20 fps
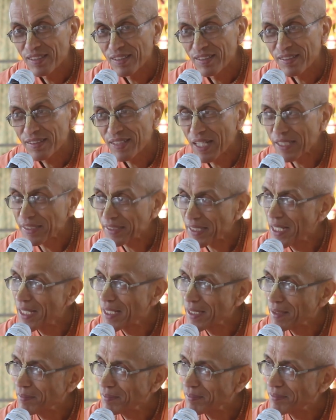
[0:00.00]
That
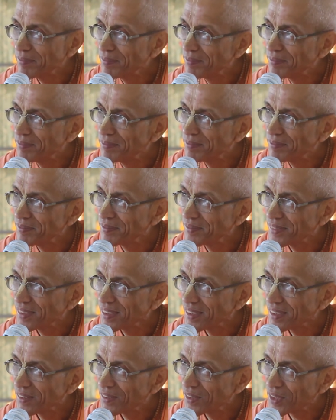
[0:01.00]

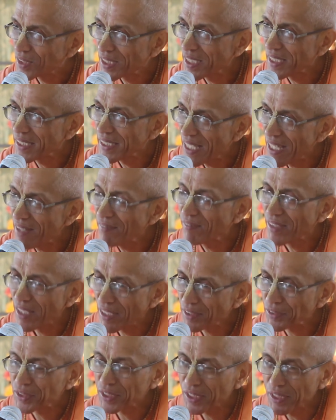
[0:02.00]
time, Krishna gave
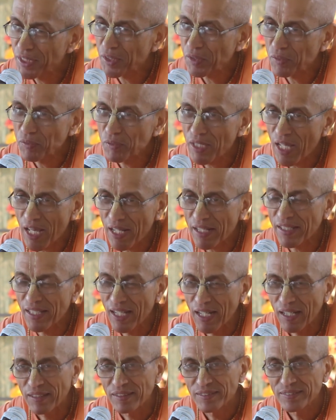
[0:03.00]
darshan to
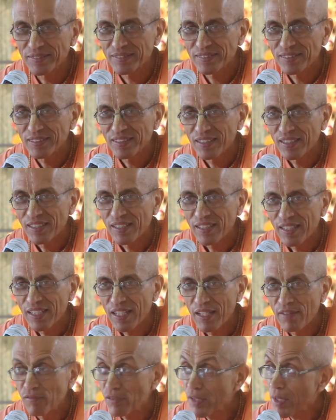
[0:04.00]
Narada.
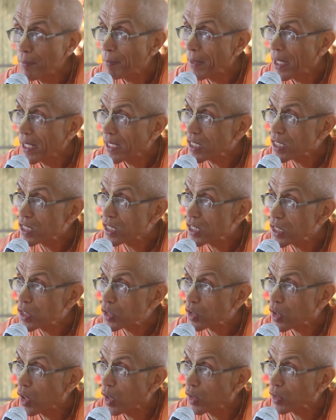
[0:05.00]
Every palace he
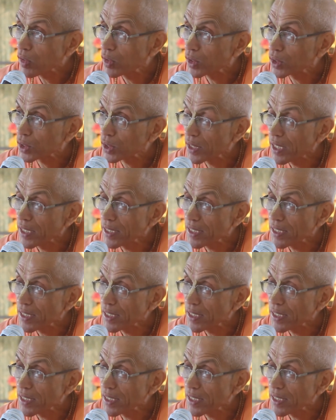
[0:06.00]
saw, Krishna